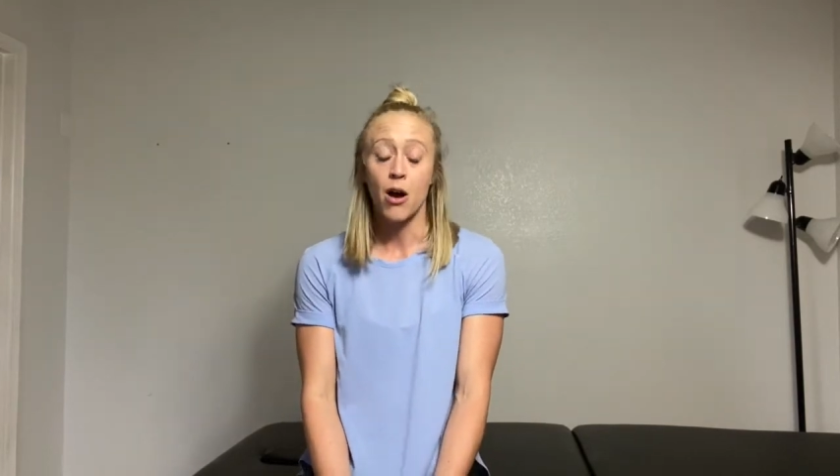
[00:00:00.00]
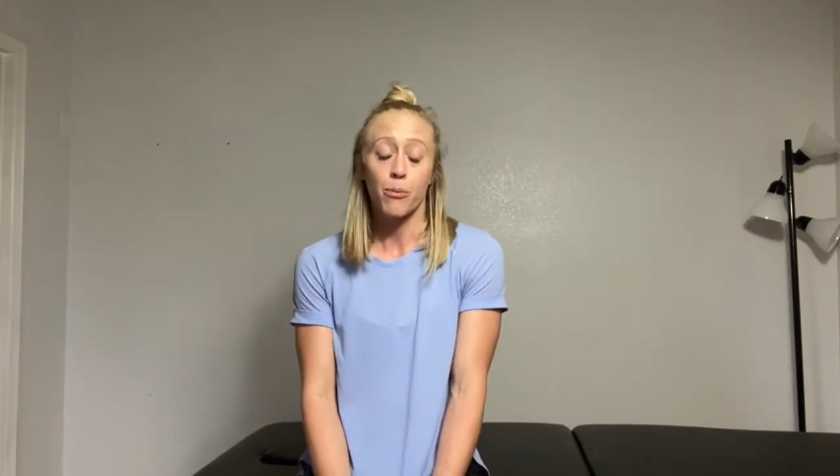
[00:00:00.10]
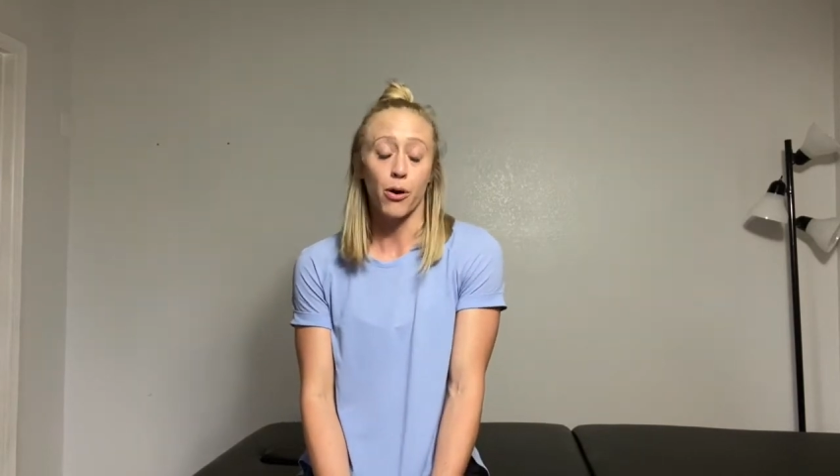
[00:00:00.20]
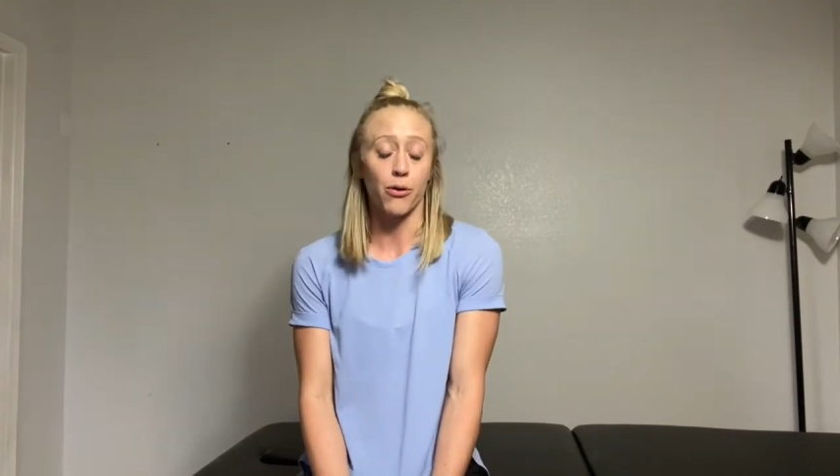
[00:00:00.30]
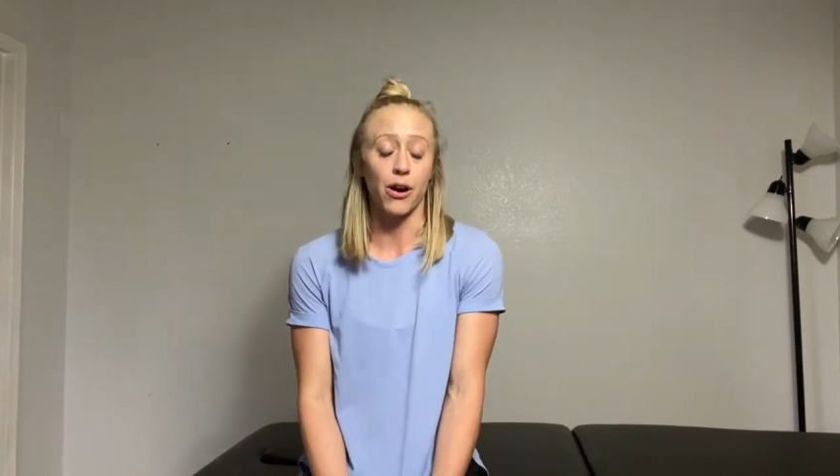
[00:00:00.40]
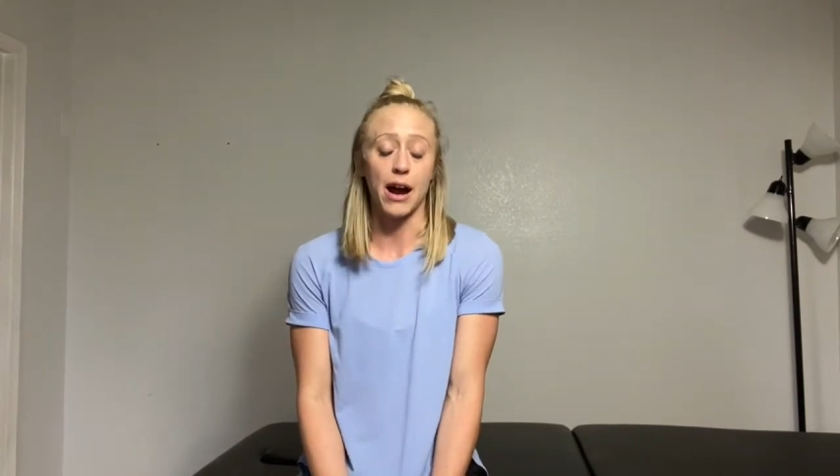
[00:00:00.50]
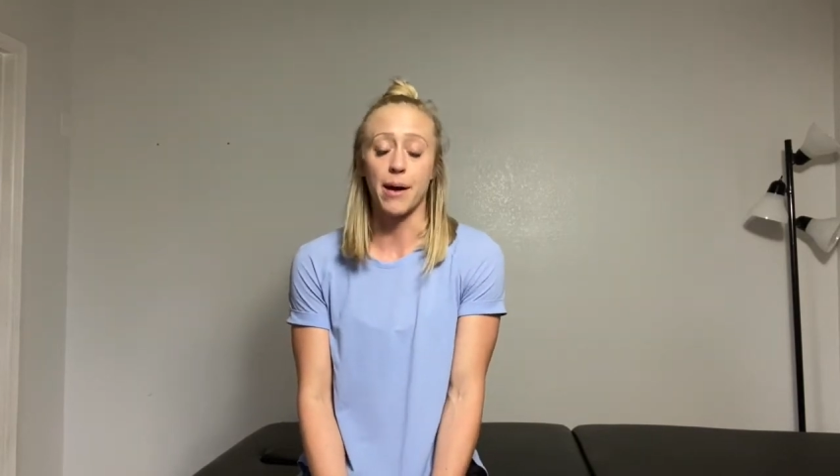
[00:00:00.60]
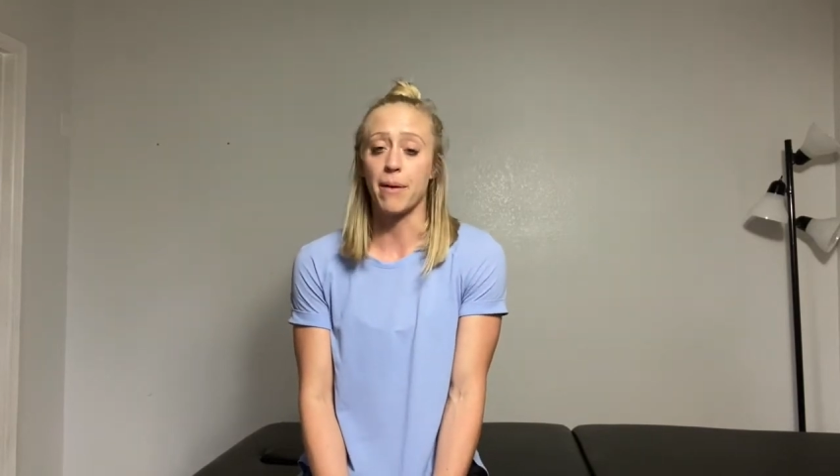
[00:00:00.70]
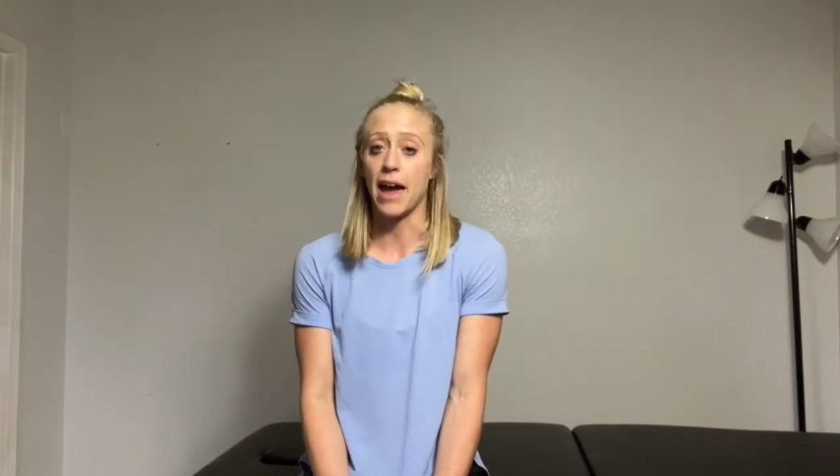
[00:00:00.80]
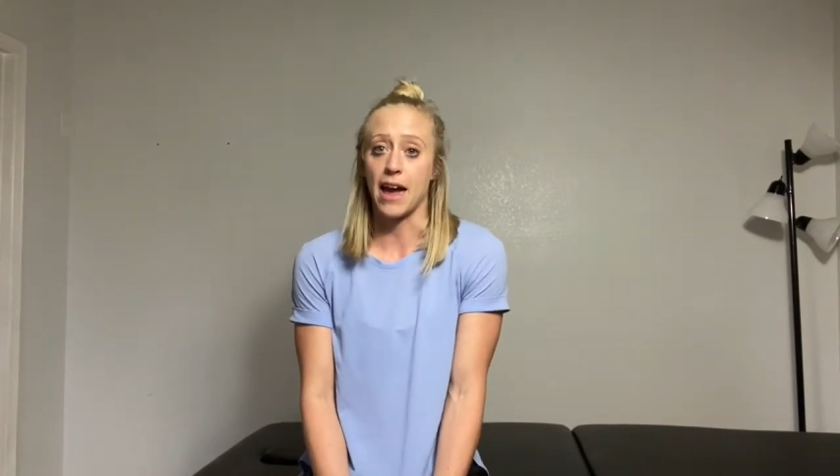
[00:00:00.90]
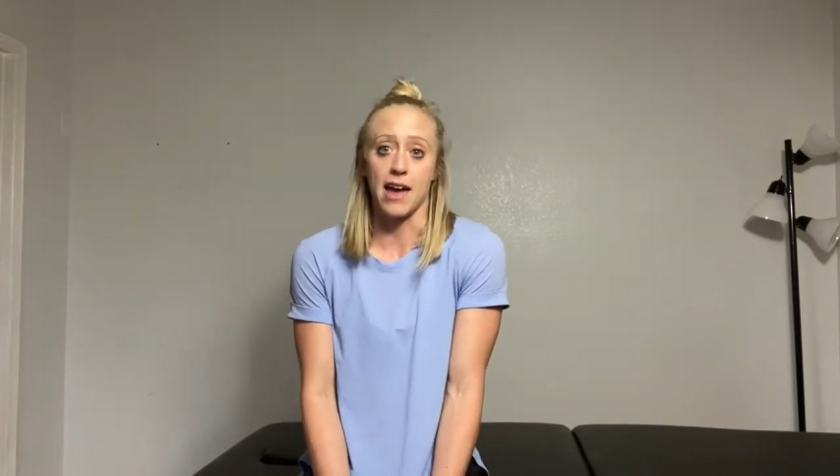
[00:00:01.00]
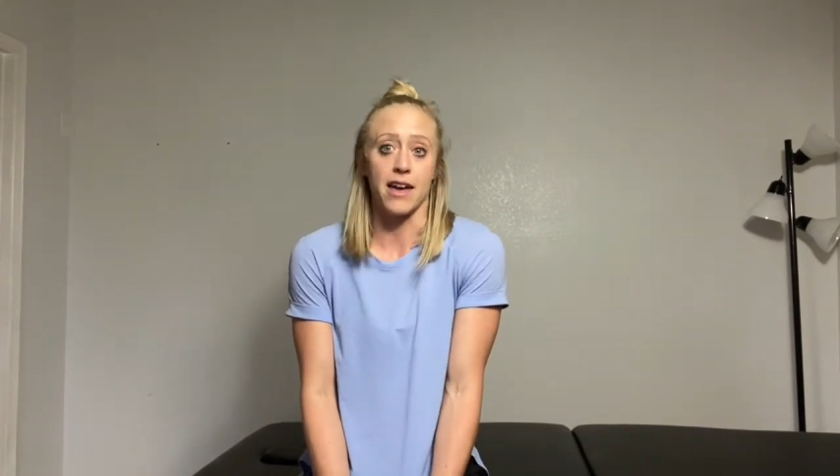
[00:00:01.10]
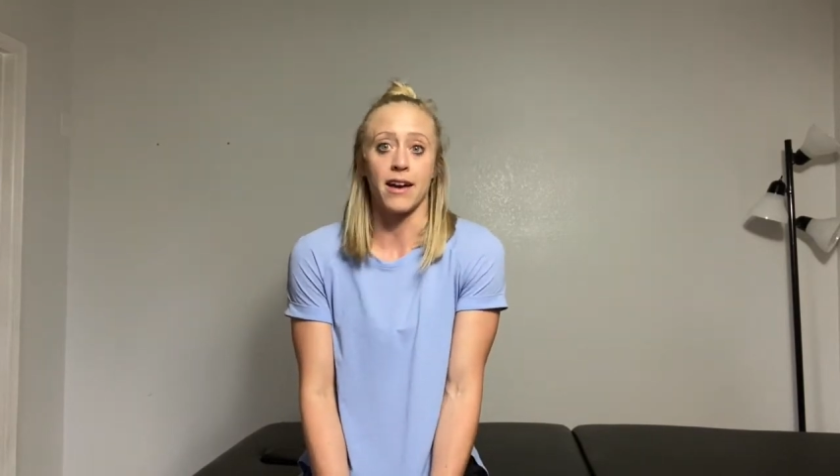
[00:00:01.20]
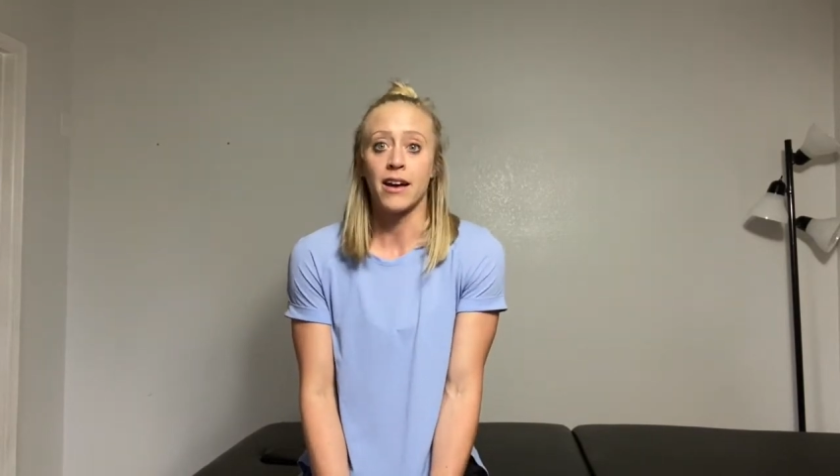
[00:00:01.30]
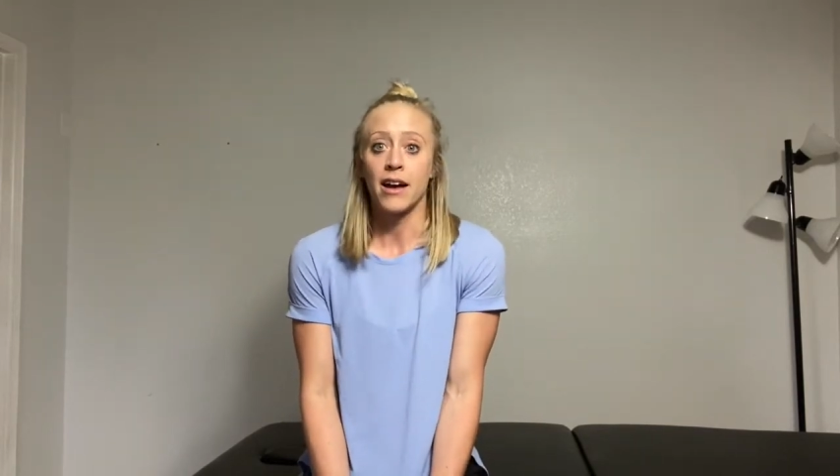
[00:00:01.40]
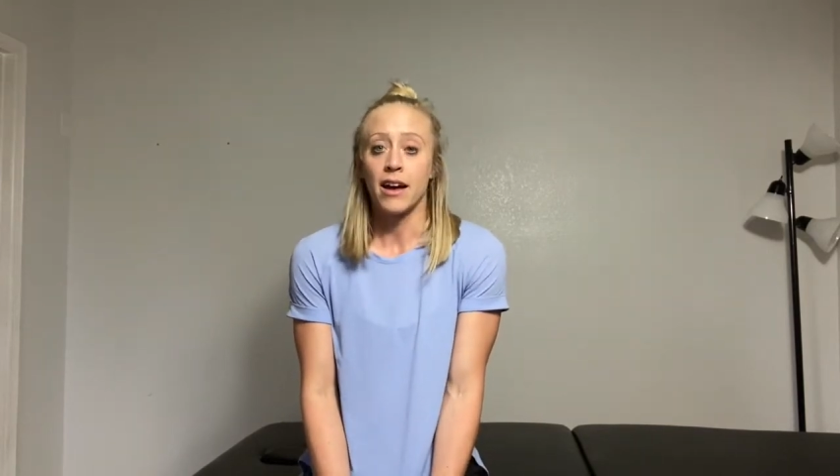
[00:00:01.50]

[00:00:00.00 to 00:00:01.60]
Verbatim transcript: program, a